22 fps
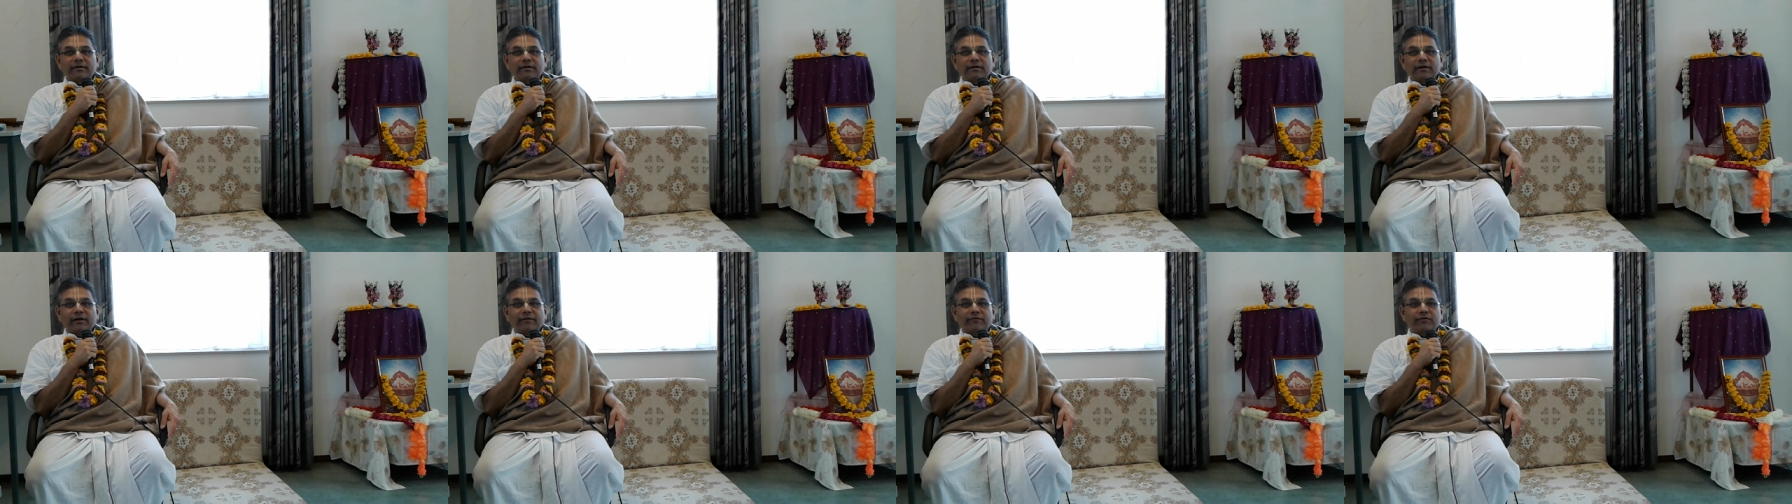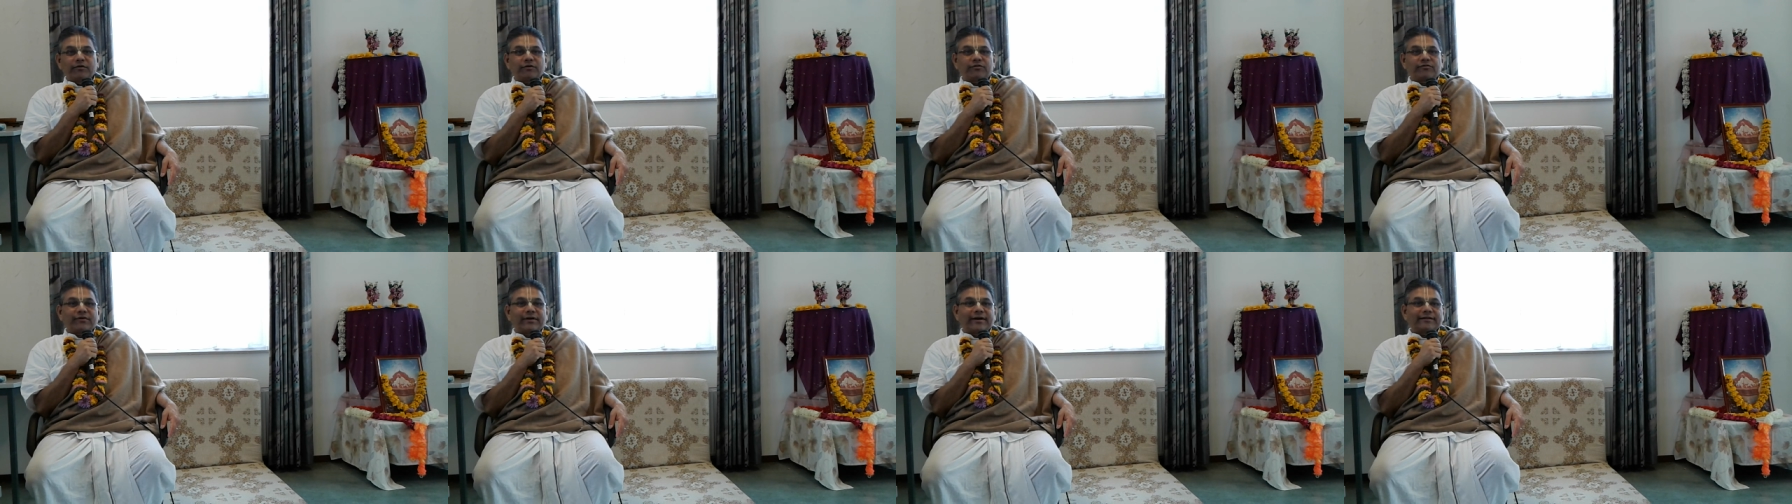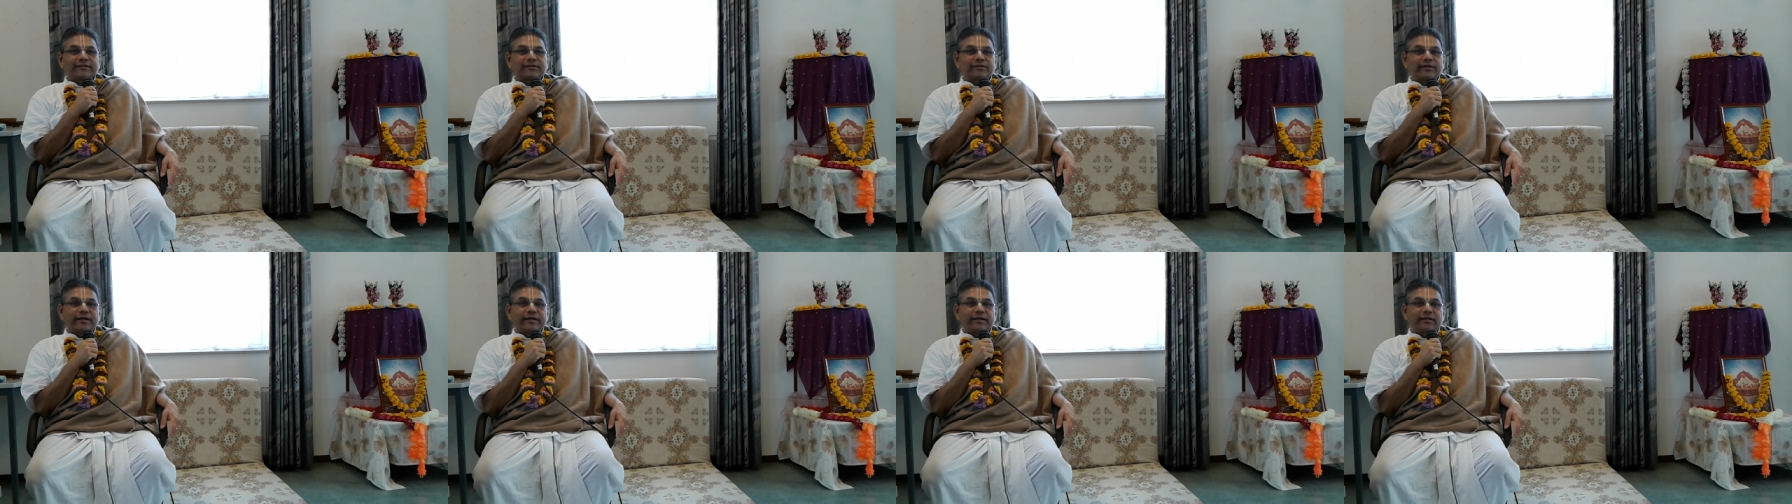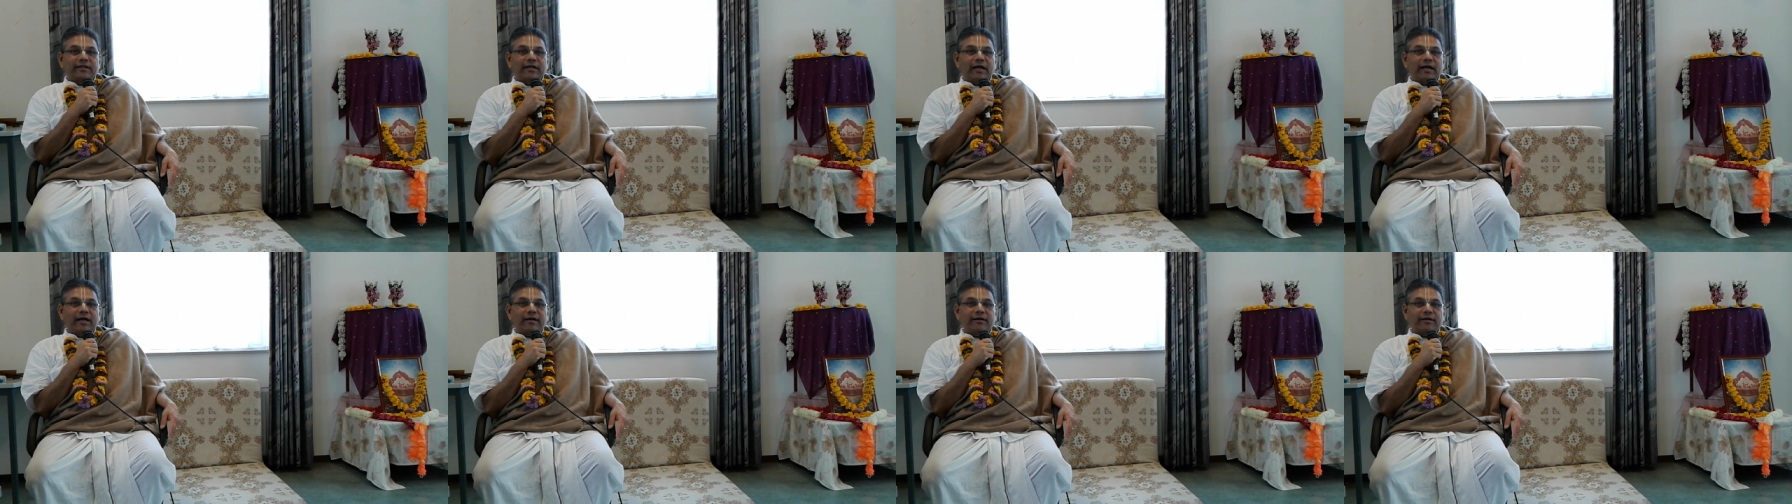if you translate
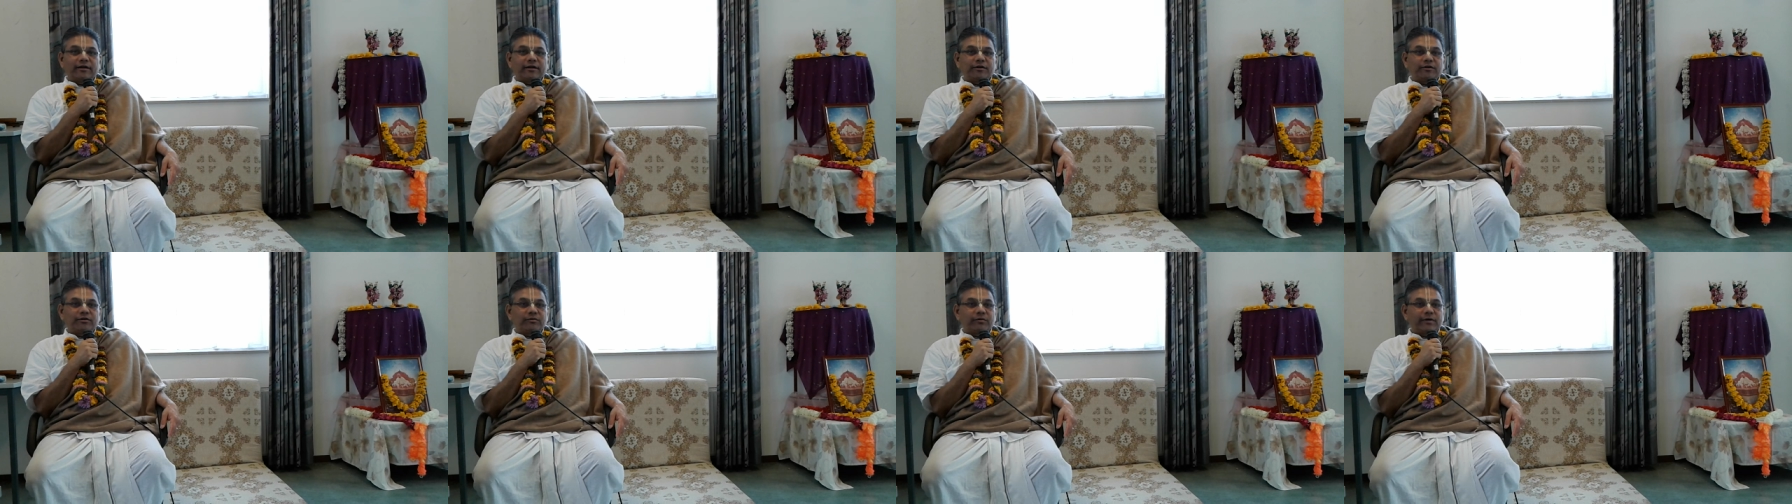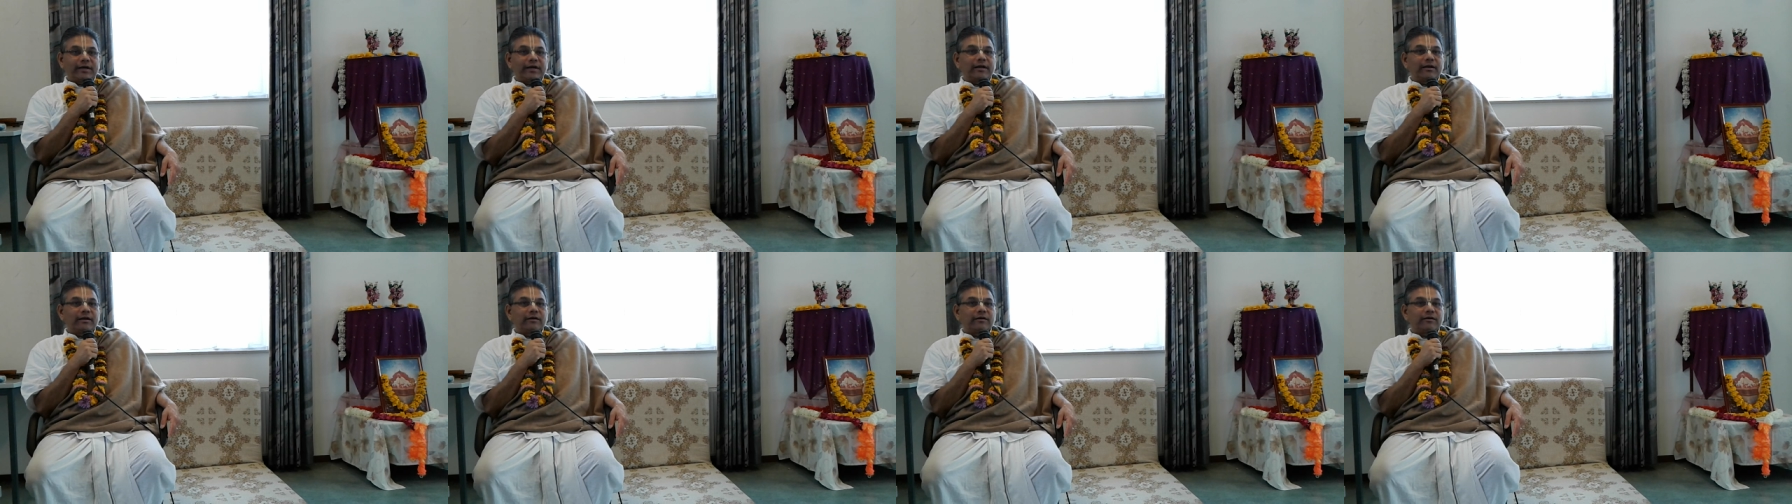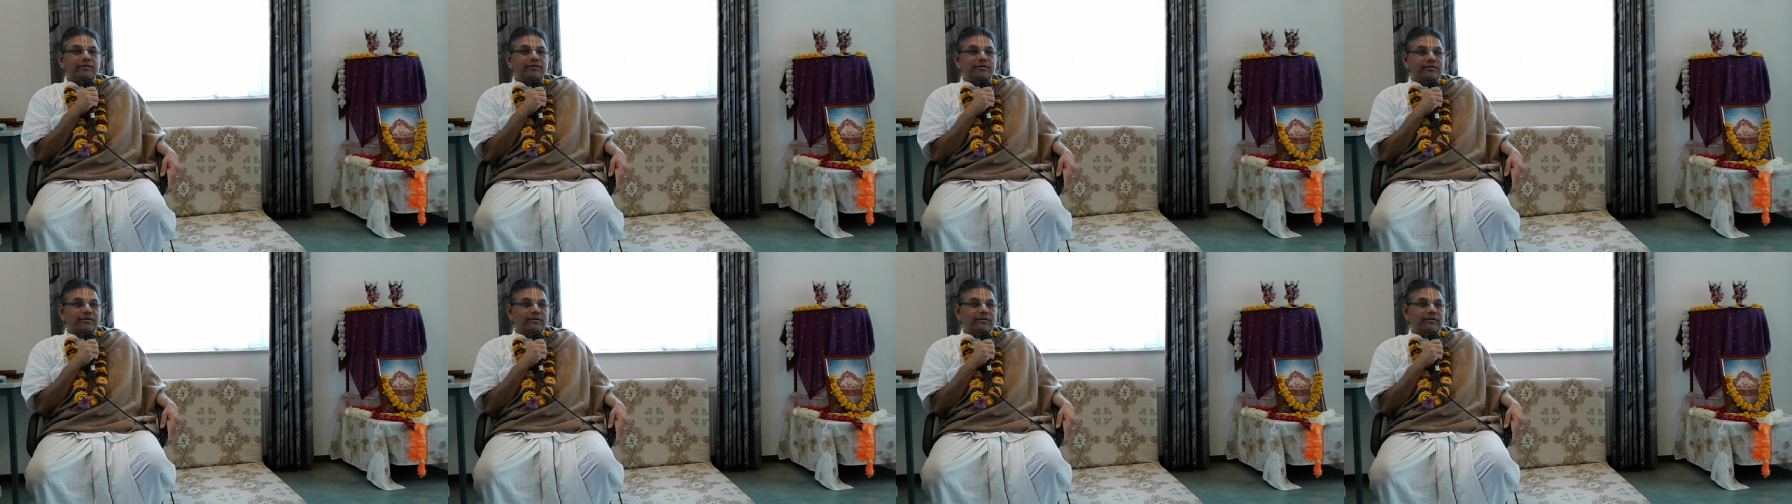that into English,